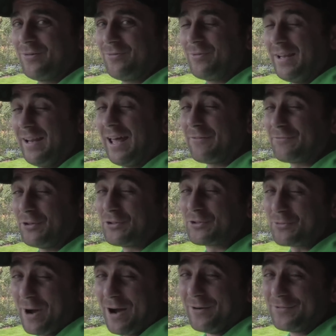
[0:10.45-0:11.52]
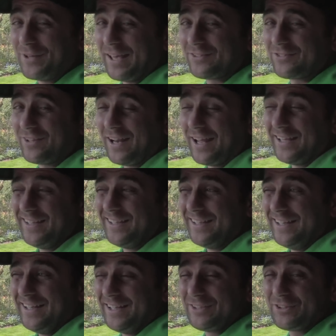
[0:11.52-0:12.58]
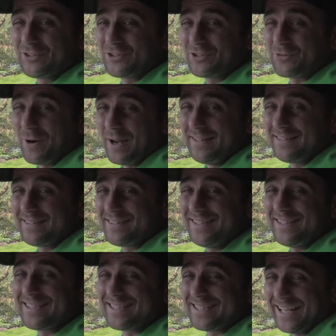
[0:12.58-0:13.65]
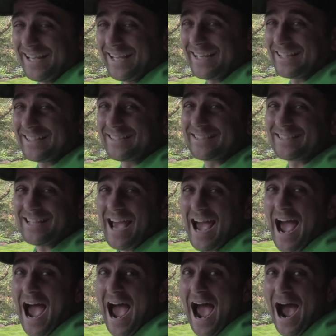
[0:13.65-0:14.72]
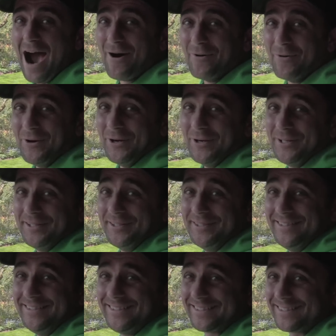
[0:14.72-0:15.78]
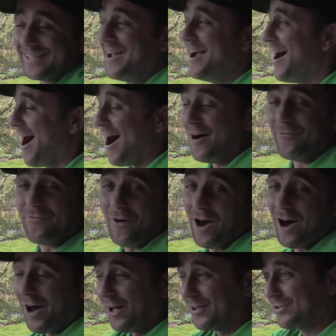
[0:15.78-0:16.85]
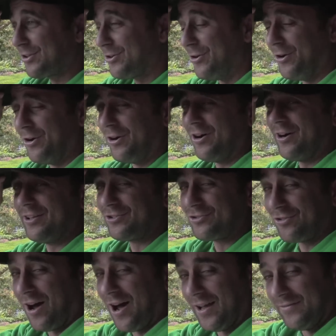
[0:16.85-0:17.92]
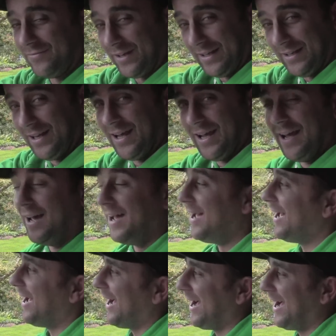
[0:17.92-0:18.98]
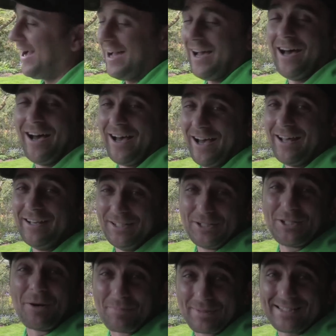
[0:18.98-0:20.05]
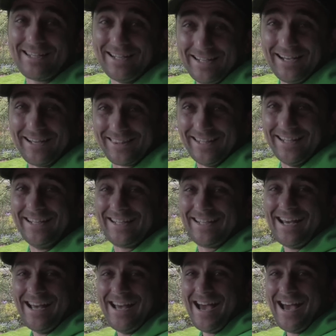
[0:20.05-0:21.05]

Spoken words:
We left at 12 yesterday. 26 hours of hardcore driving. I need a cup of tea, I think.